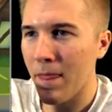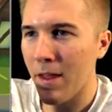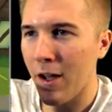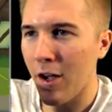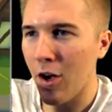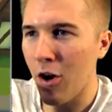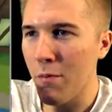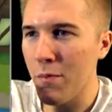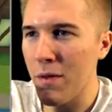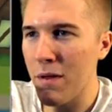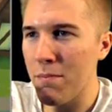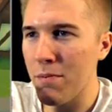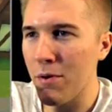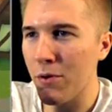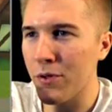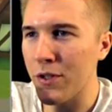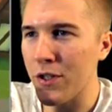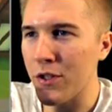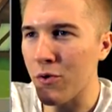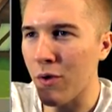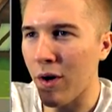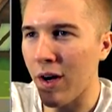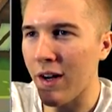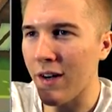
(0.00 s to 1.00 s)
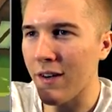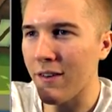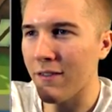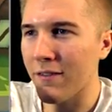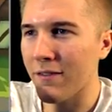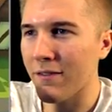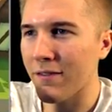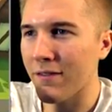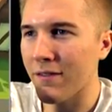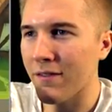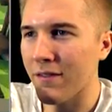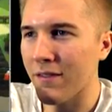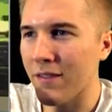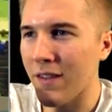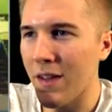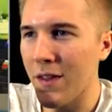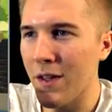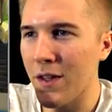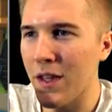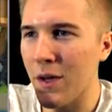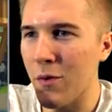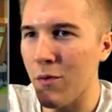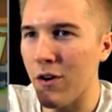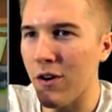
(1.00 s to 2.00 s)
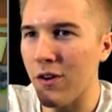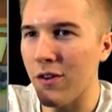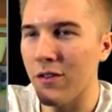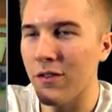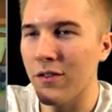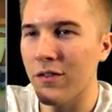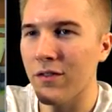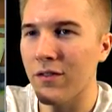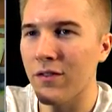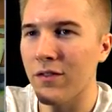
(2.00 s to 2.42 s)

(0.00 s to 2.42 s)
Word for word: I hope they build these right. I think they will.